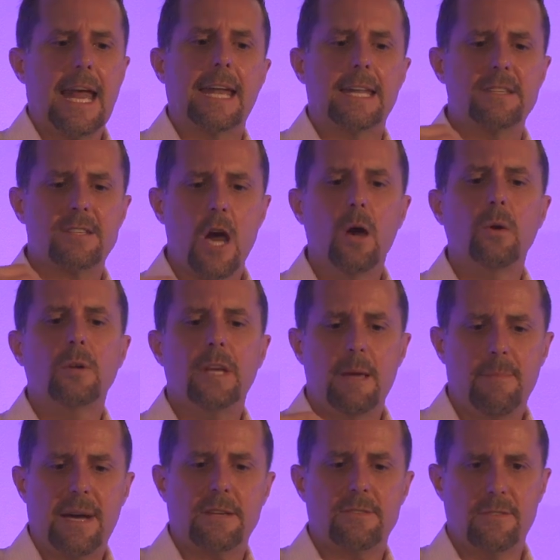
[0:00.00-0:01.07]
and it's only
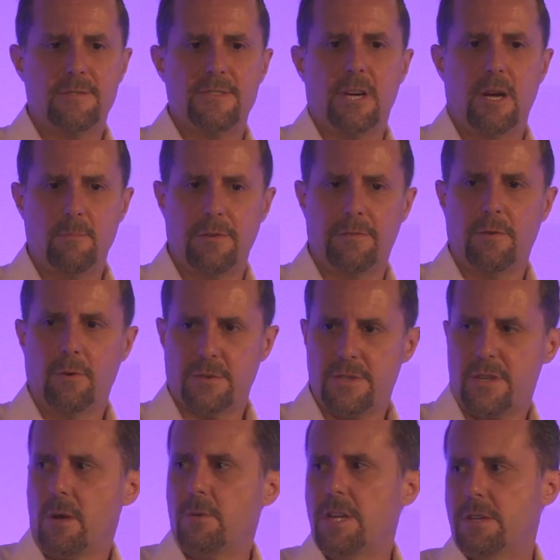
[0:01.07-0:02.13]
a matter of time before
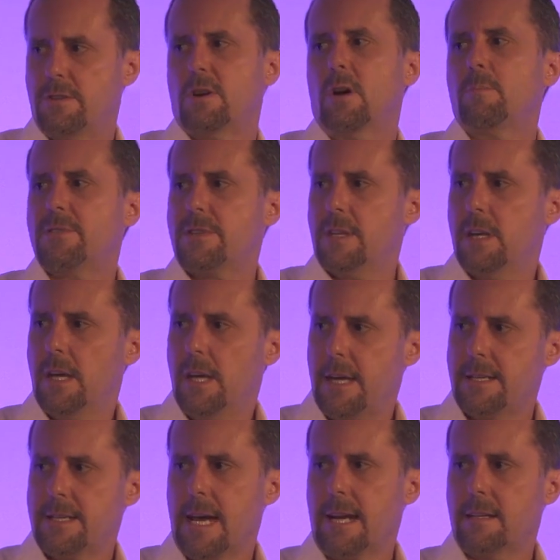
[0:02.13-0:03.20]
Sony adopts
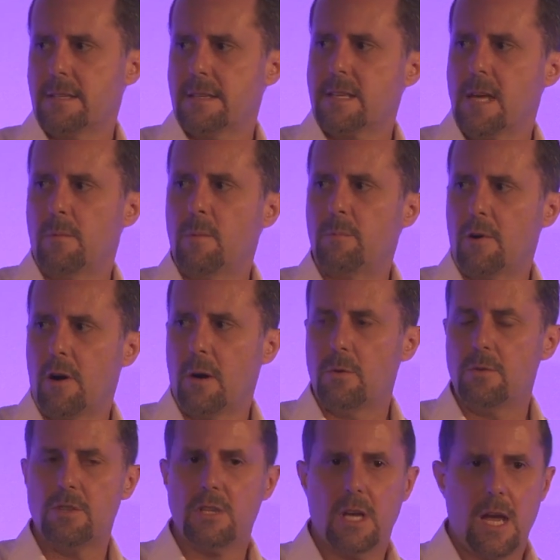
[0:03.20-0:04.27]
exactly the same
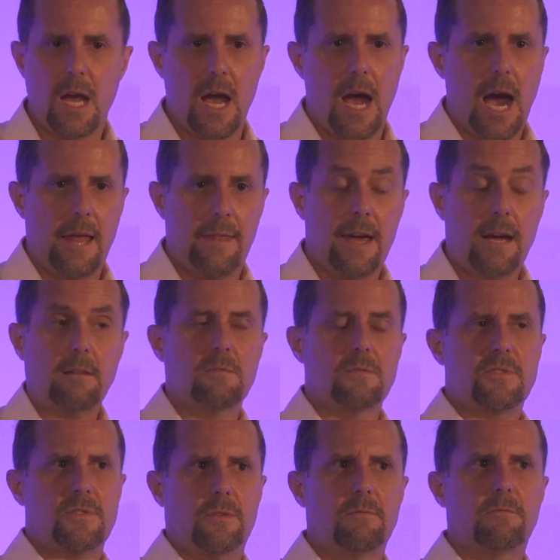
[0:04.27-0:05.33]
approach. And
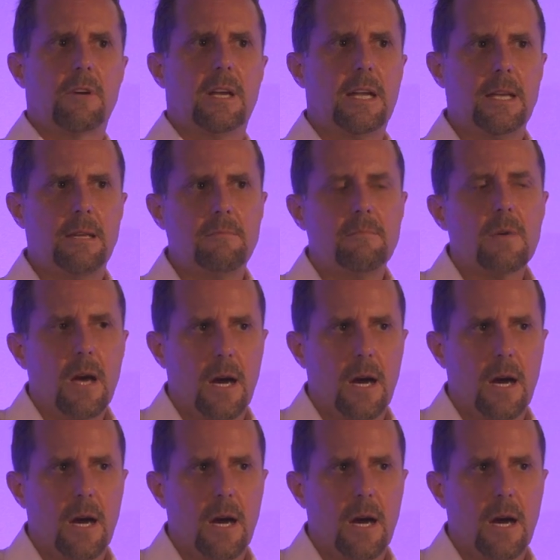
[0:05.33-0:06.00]
that sort of really